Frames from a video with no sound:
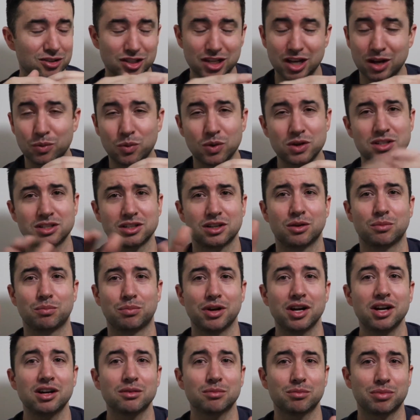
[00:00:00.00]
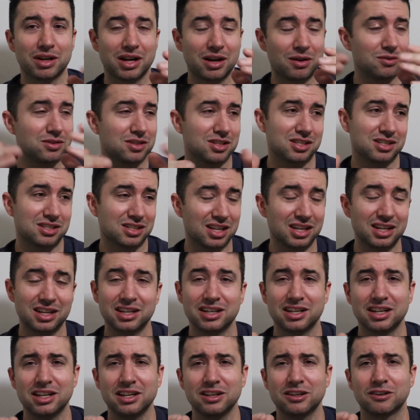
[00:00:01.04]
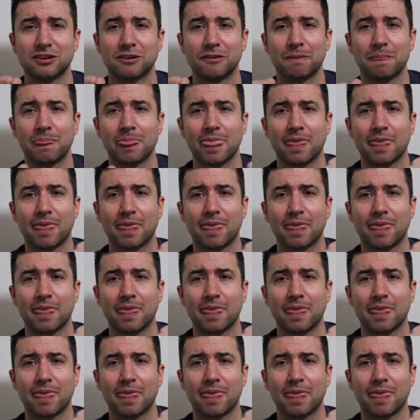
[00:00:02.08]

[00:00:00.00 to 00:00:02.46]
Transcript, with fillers: So I was no punk, but I was a skinny dude.